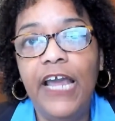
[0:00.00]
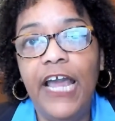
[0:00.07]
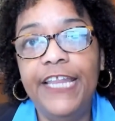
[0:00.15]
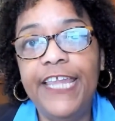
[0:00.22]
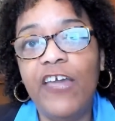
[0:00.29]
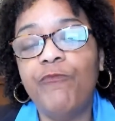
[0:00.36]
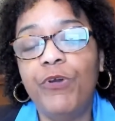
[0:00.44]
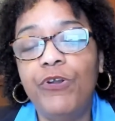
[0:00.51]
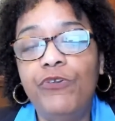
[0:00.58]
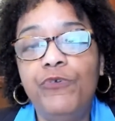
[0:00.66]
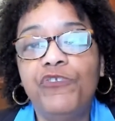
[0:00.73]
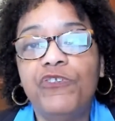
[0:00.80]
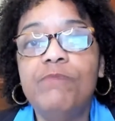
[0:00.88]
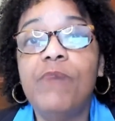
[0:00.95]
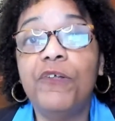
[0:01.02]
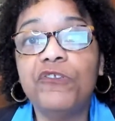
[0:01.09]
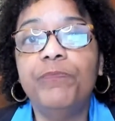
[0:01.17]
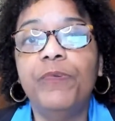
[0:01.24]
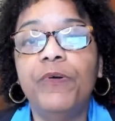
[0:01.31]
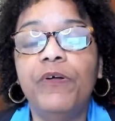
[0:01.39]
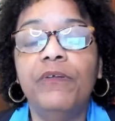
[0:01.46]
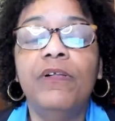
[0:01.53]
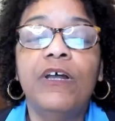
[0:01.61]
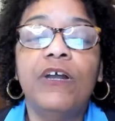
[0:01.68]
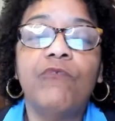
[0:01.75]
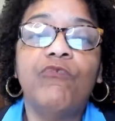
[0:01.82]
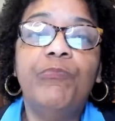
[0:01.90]
and they have produced multiple
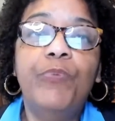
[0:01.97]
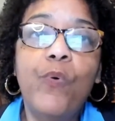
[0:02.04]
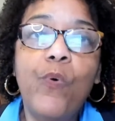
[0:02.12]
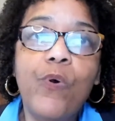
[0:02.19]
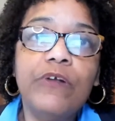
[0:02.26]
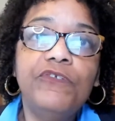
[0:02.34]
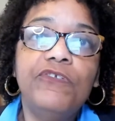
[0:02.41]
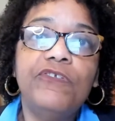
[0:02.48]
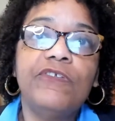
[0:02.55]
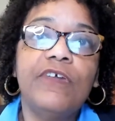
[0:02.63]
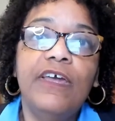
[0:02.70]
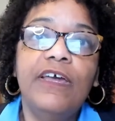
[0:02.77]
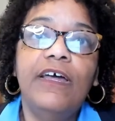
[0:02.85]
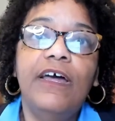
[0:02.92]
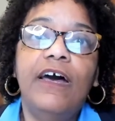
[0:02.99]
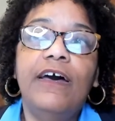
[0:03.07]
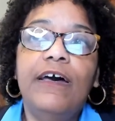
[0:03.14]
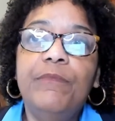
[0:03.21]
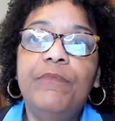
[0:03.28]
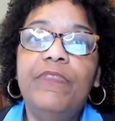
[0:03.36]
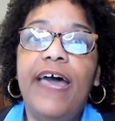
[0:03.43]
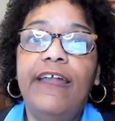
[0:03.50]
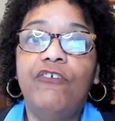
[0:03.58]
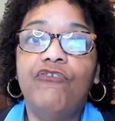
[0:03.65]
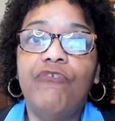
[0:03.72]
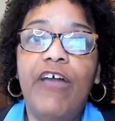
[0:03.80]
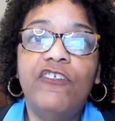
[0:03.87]
reports um, that
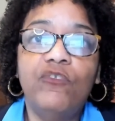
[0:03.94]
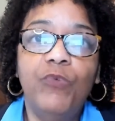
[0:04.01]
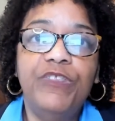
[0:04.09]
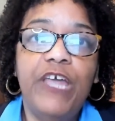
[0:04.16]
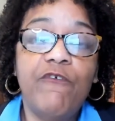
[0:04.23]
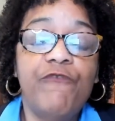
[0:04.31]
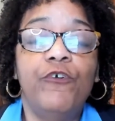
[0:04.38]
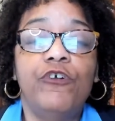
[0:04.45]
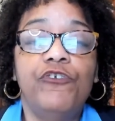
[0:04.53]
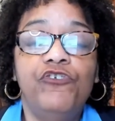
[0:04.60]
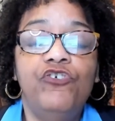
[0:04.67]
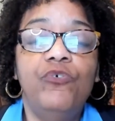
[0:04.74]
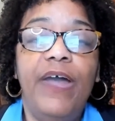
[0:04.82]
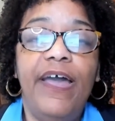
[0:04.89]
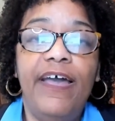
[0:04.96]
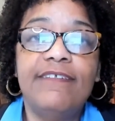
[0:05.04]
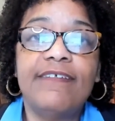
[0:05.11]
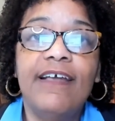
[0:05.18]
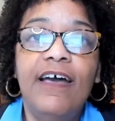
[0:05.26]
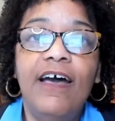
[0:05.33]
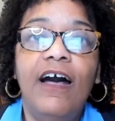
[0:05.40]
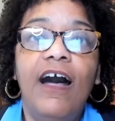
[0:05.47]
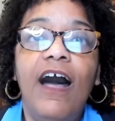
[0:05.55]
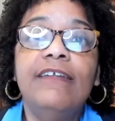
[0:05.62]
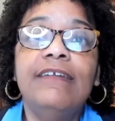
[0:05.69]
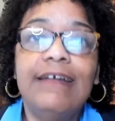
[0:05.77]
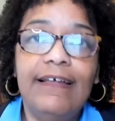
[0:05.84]
address what they refer to as
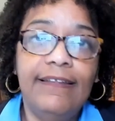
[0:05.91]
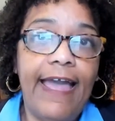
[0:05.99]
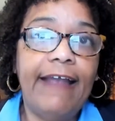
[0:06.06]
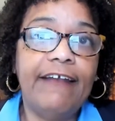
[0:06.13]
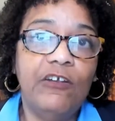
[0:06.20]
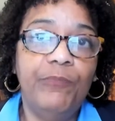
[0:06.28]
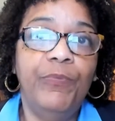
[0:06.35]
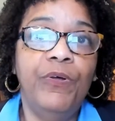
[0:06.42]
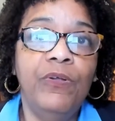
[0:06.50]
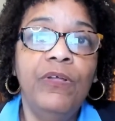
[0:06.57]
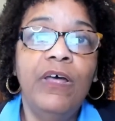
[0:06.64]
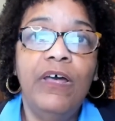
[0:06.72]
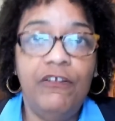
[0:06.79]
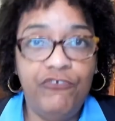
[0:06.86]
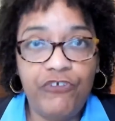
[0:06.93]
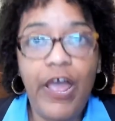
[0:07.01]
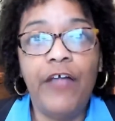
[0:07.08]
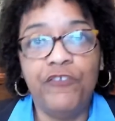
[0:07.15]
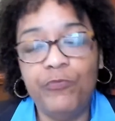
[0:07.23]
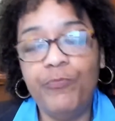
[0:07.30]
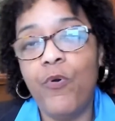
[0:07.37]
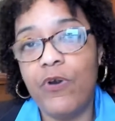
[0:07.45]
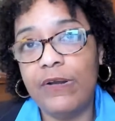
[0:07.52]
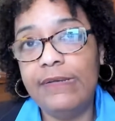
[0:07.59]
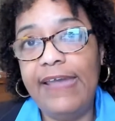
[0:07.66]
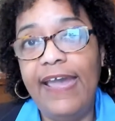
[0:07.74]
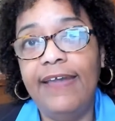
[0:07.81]
uncollectible child
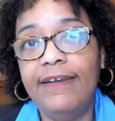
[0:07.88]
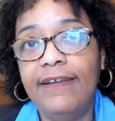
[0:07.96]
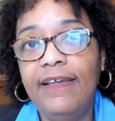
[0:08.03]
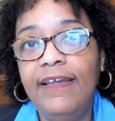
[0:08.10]
support debt.